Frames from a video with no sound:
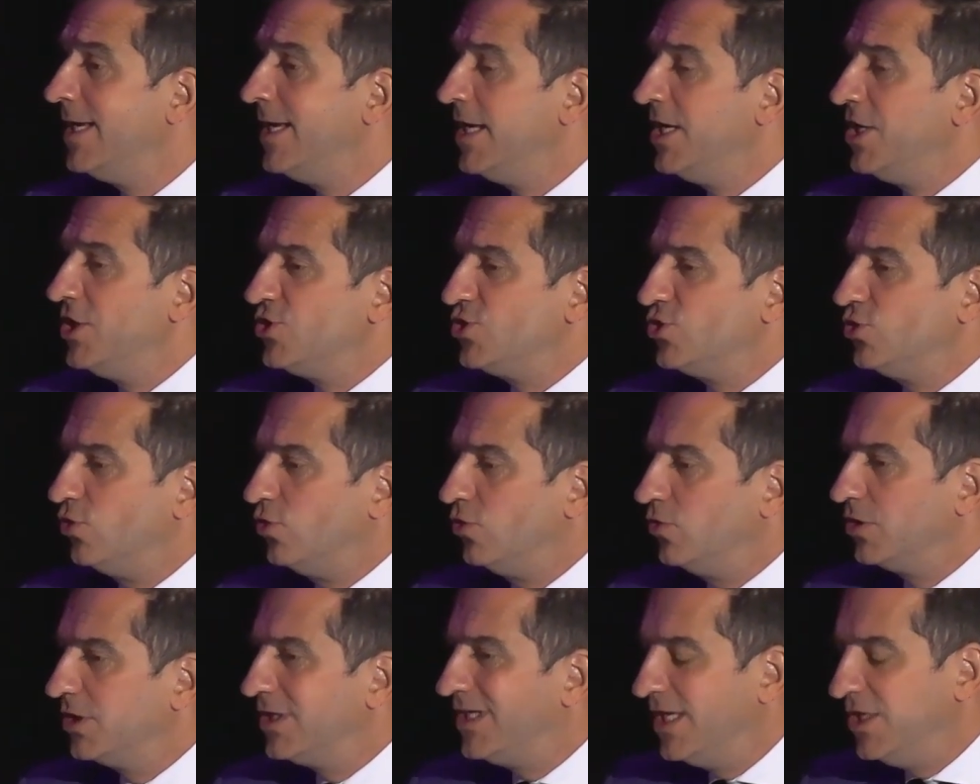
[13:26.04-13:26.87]
So
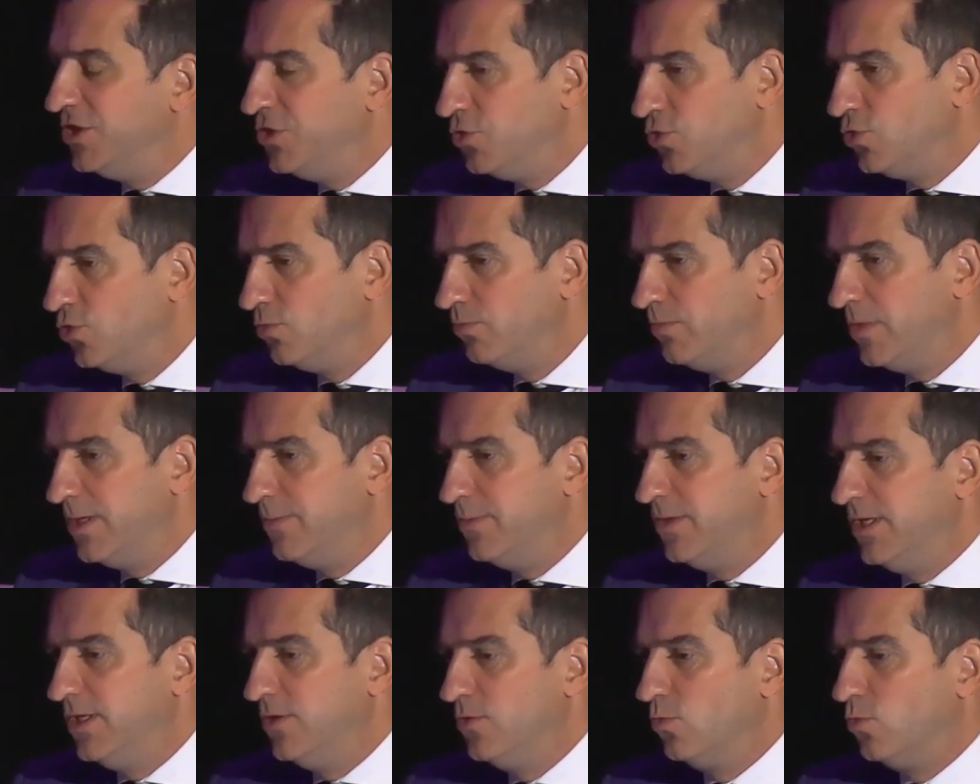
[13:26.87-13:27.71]
can you
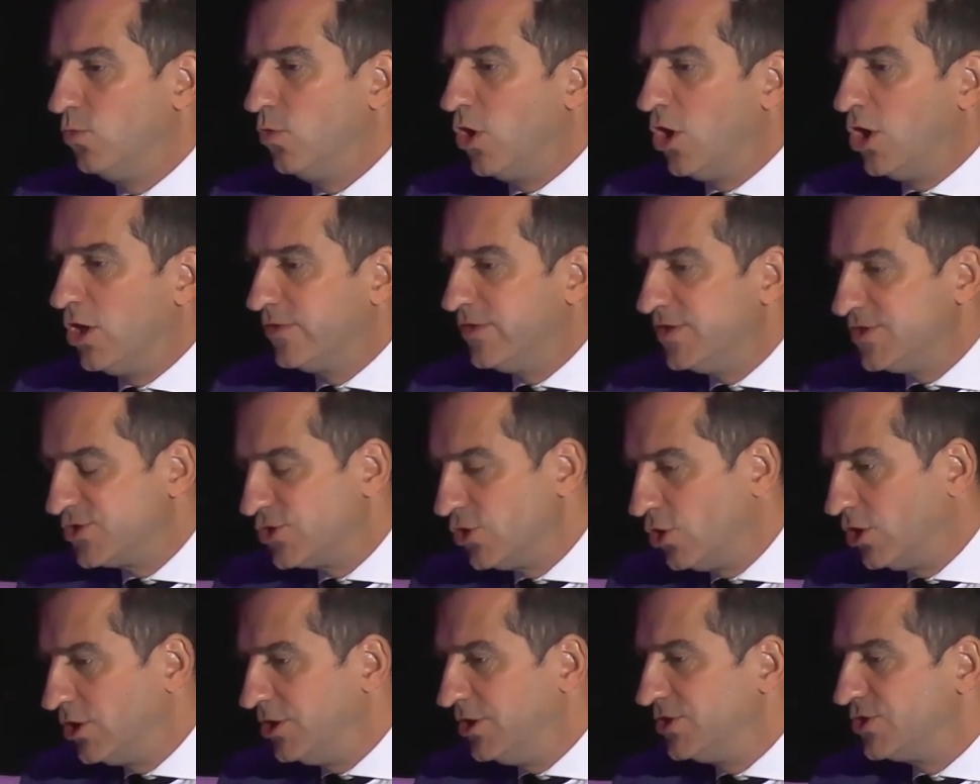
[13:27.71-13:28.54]
maybe walk this
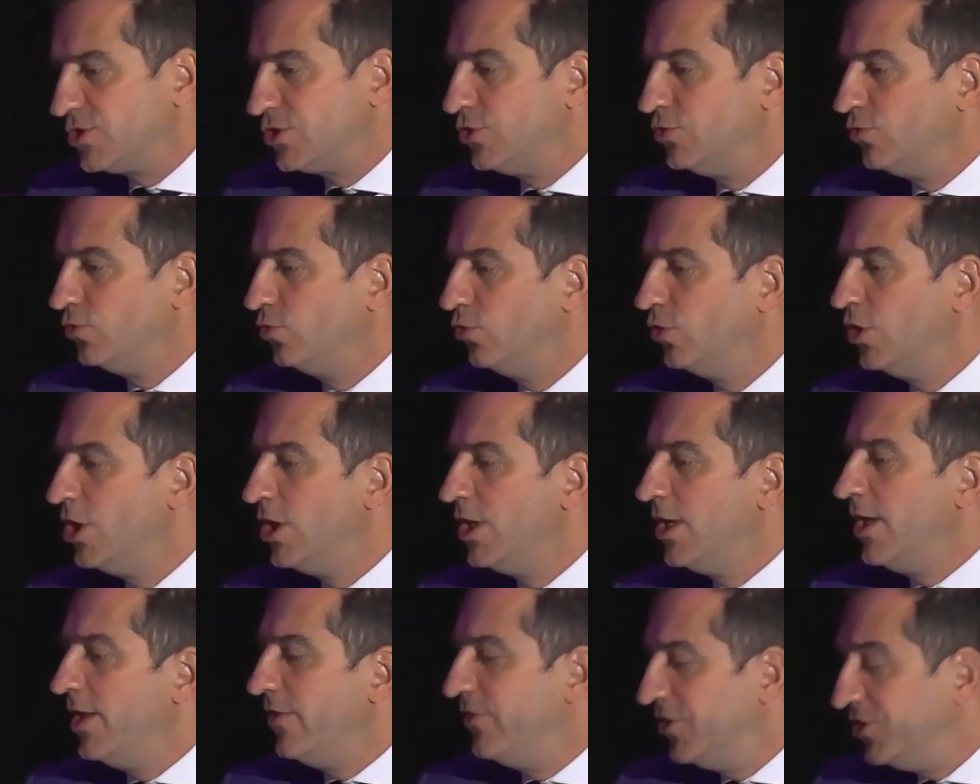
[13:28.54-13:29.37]
audience through
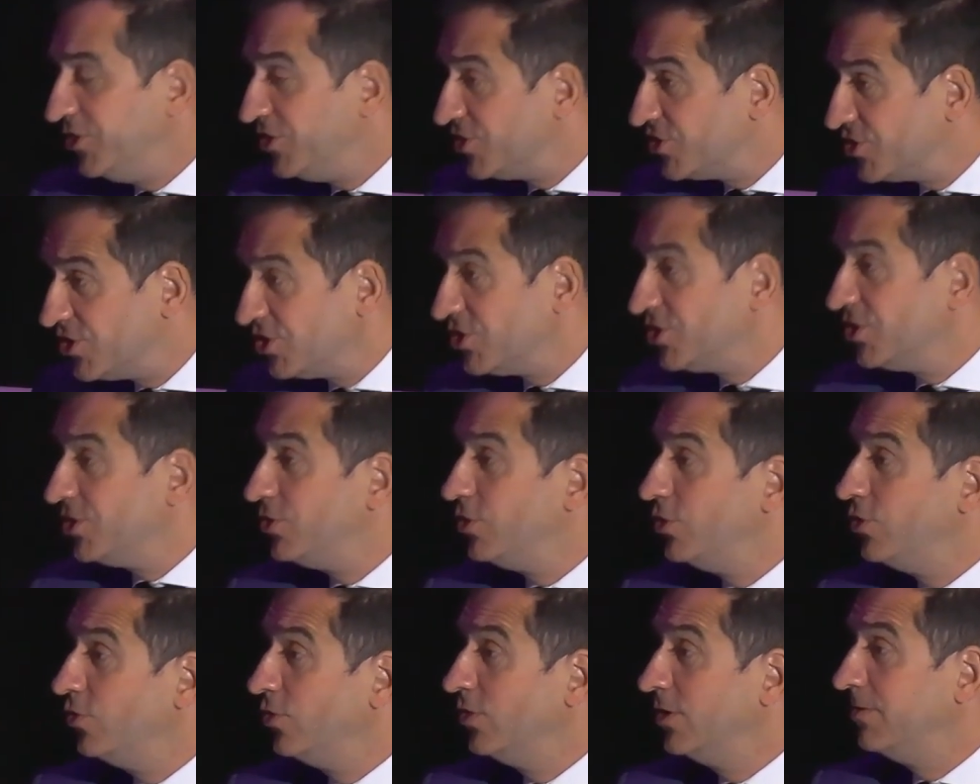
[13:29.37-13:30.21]
the decision to
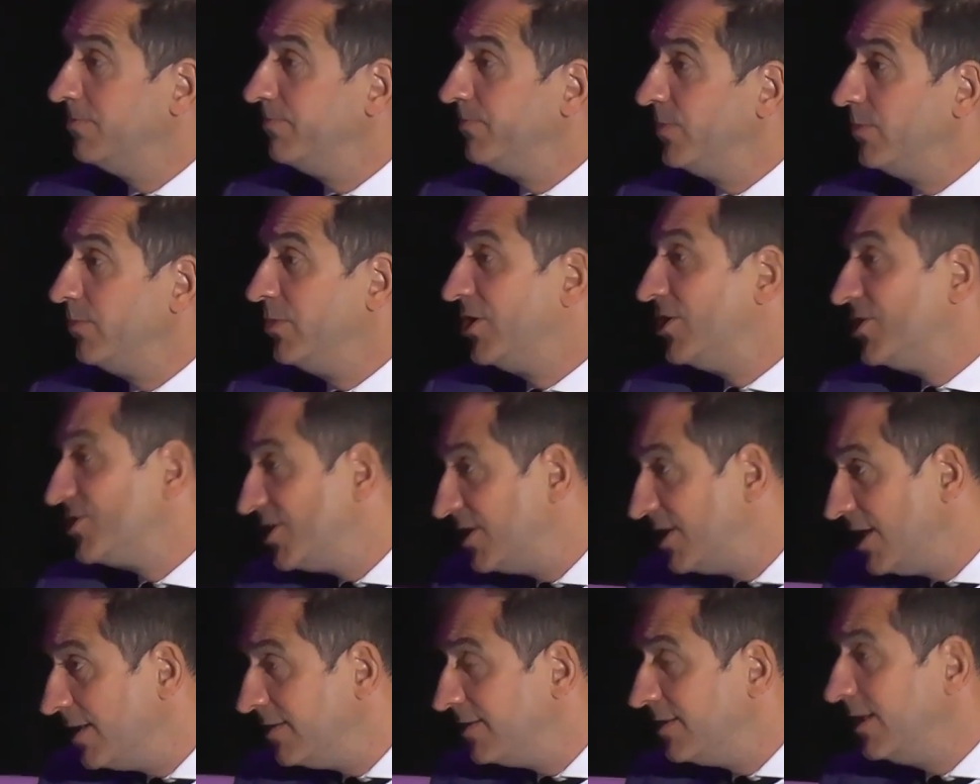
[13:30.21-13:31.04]
do it, because it
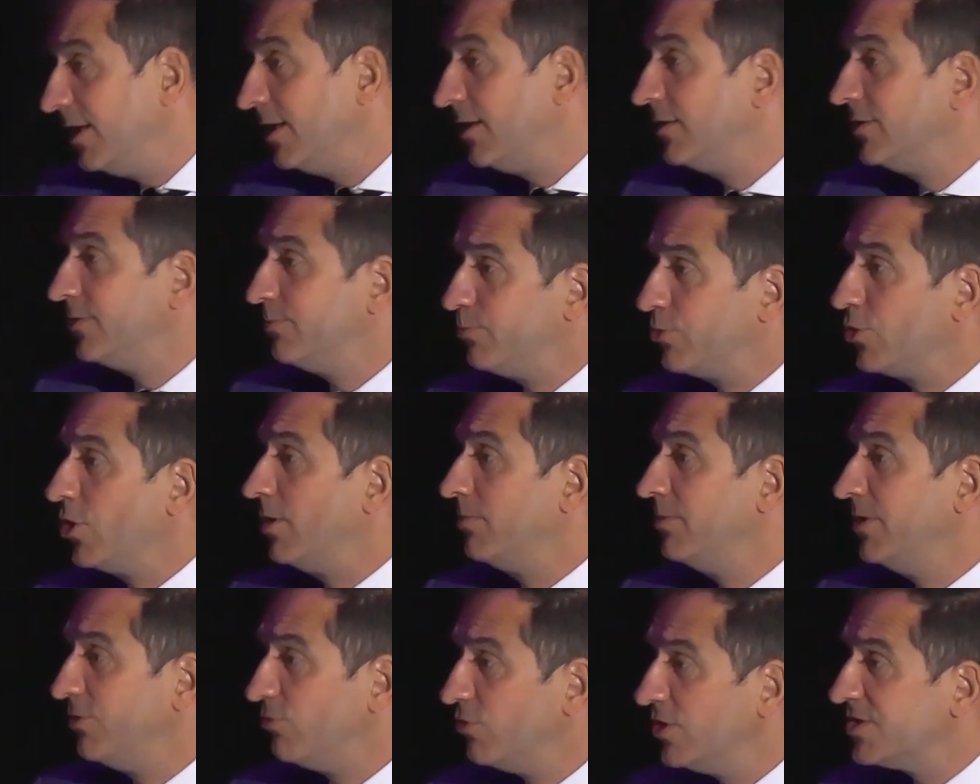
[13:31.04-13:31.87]
entailed
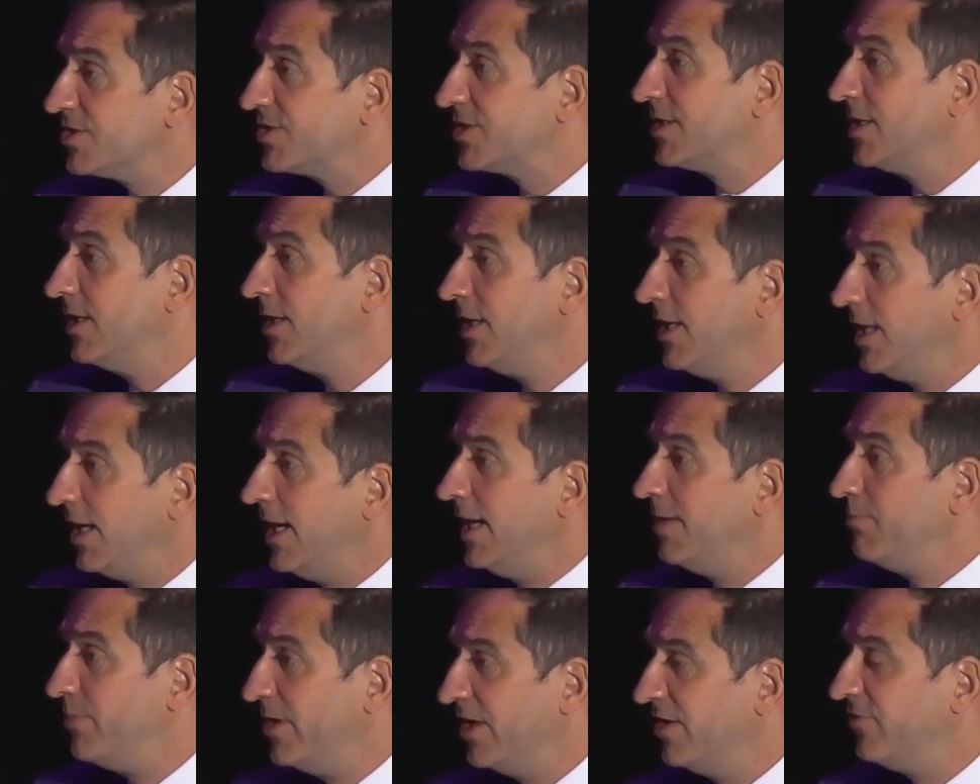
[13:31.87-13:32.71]
probably risk
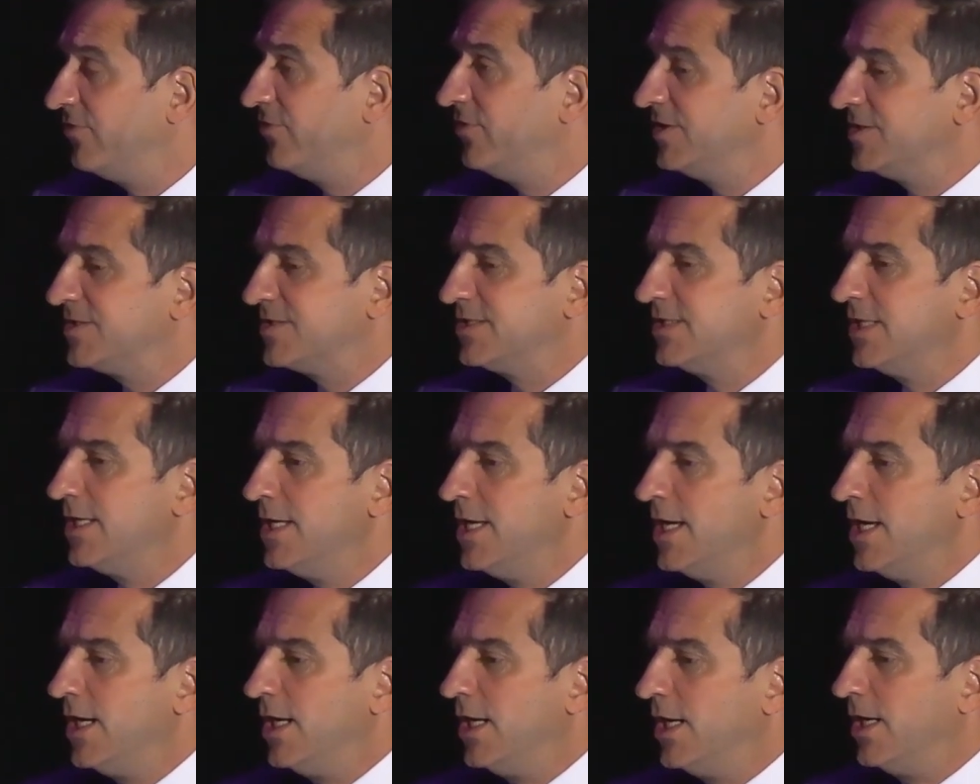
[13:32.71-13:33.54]
and benefits,
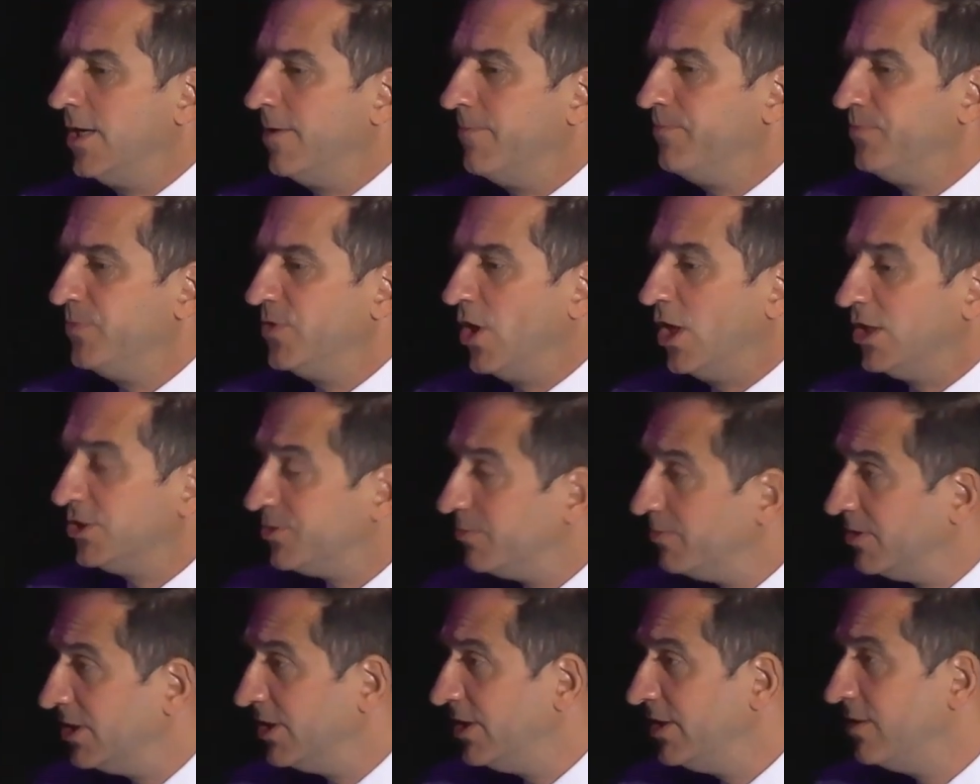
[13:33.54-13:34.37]

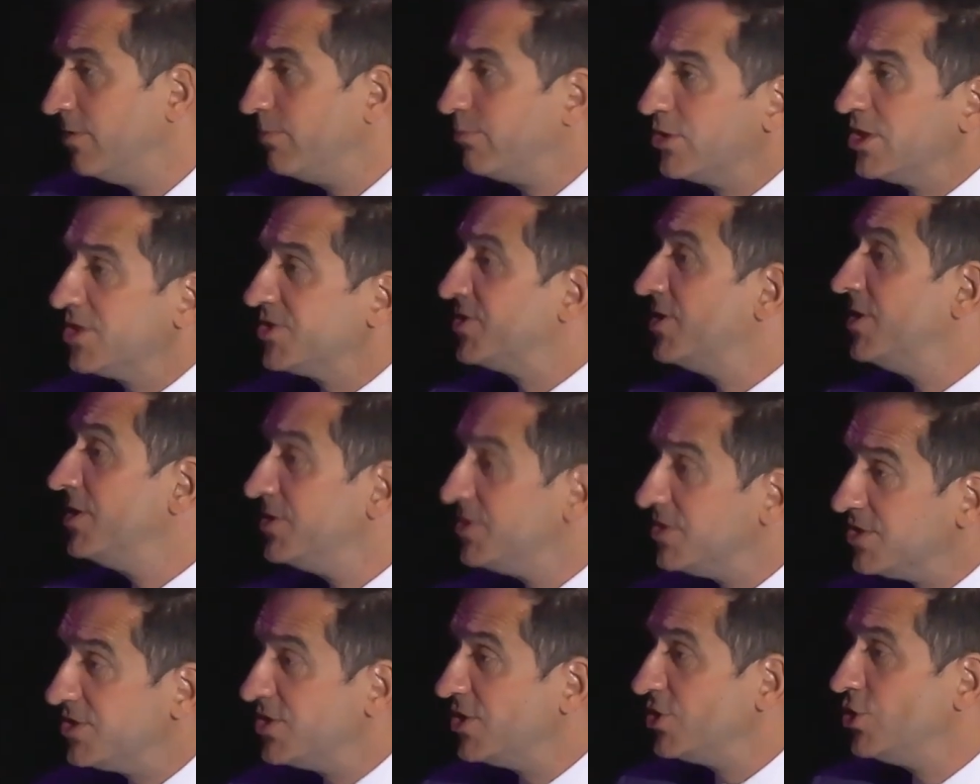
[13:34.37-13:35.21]
ultimately the president's
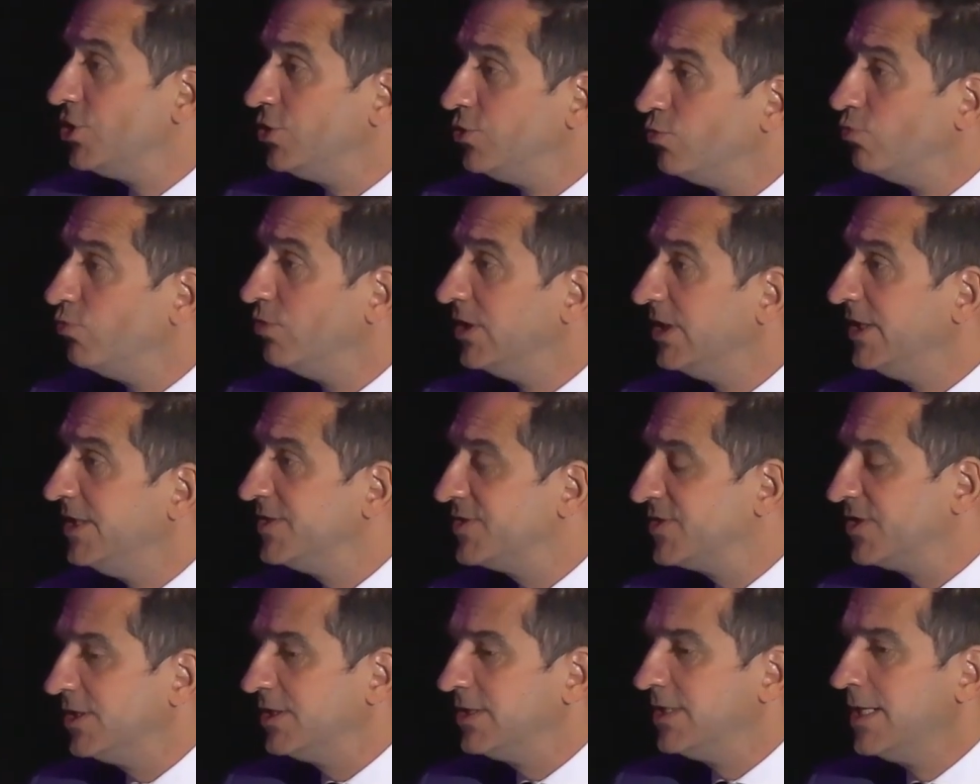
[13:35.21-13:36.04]
decision to release
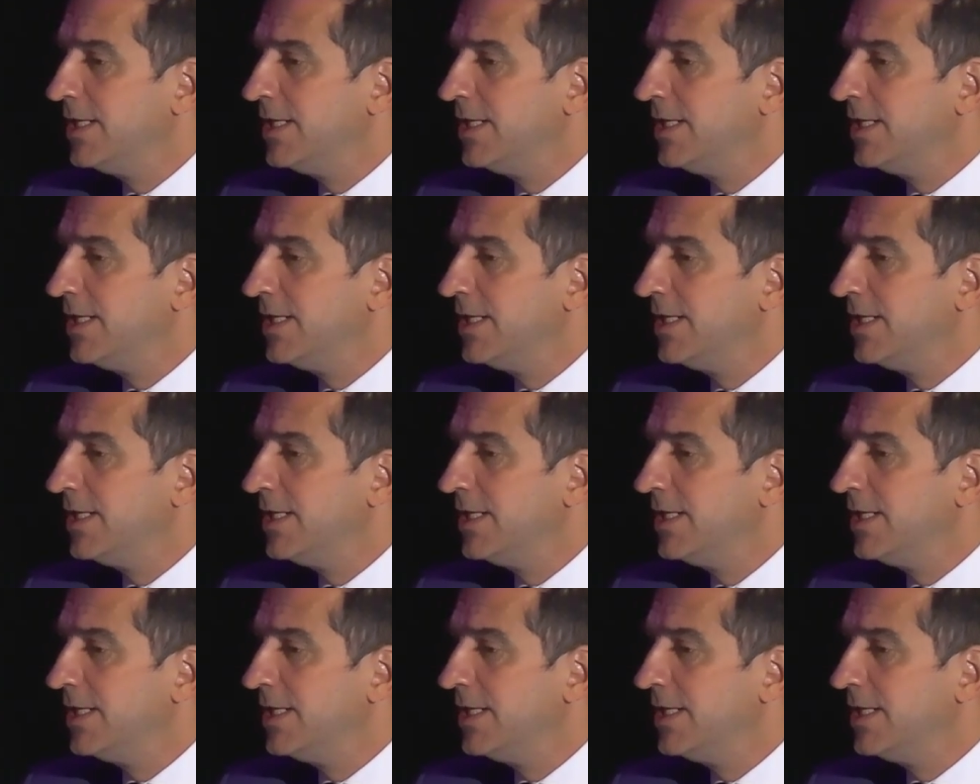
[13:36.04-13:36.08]
it,